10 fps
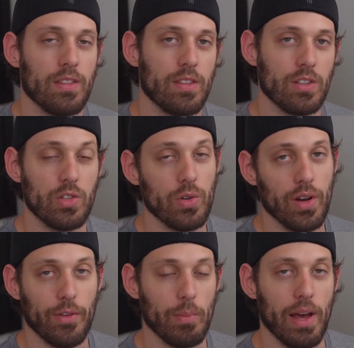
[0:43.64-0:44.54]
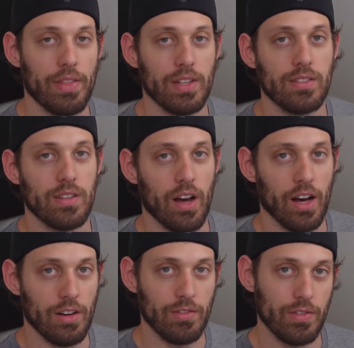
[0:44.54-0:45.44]
the two different methods
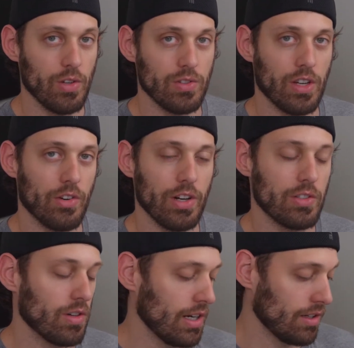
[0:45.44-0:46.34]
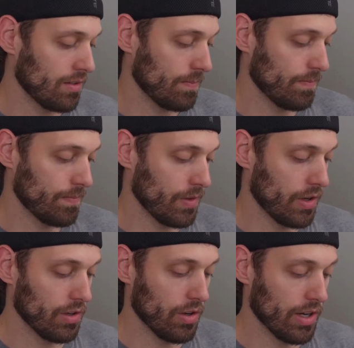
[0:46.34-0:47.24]
of using a green screen. You
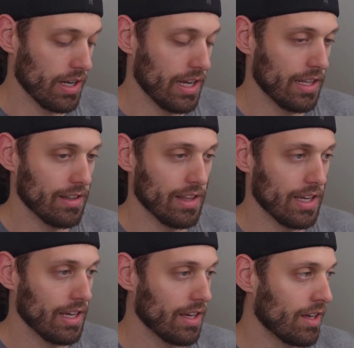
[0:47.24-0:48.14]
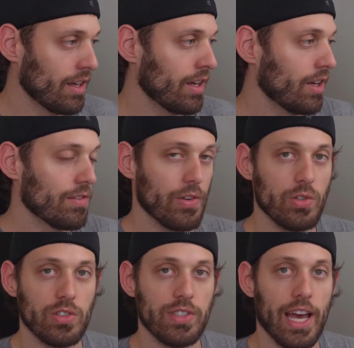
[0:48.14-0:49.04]
can do it in the
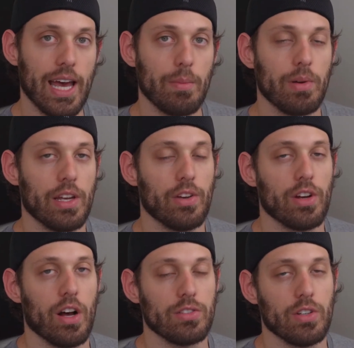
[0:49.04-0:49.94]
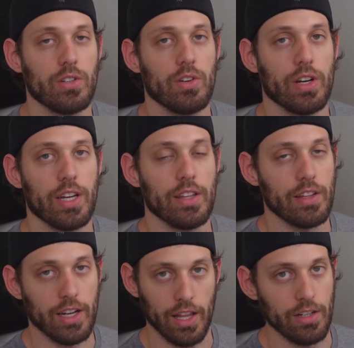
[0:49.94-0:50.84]
Fusion tab, and you can also do it in the
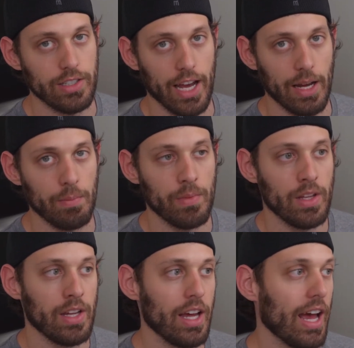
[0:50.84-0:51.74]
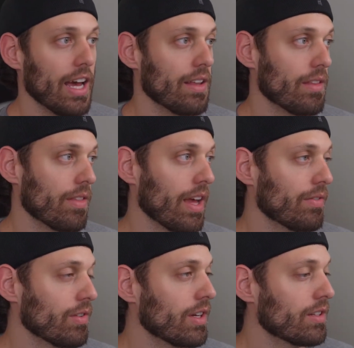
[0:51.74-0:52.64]
Color tab. And
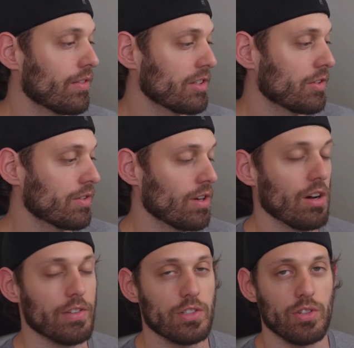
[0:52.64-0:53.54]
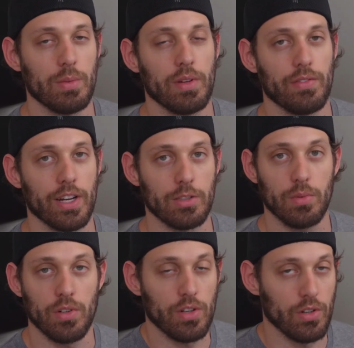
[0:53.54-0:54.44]
thankfully, DaVinci Resolve is extremely
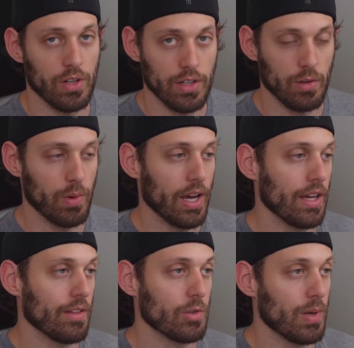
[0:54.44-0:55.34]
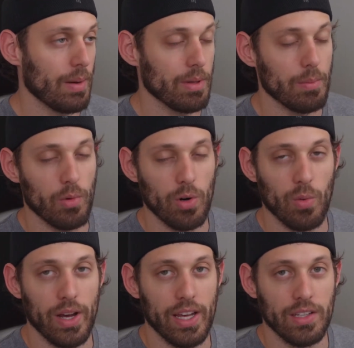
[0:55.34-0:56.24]
flexible. You can do it either way, and there's probably more
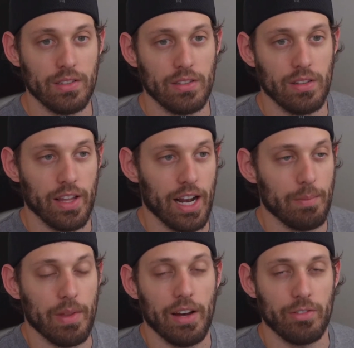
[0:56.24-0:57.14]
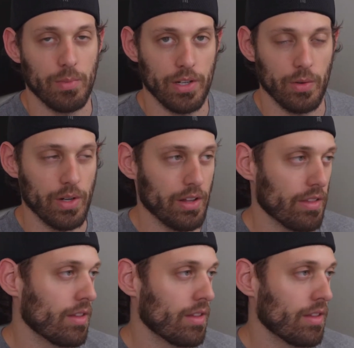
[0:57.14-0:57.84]
ways that I'm not familiar with.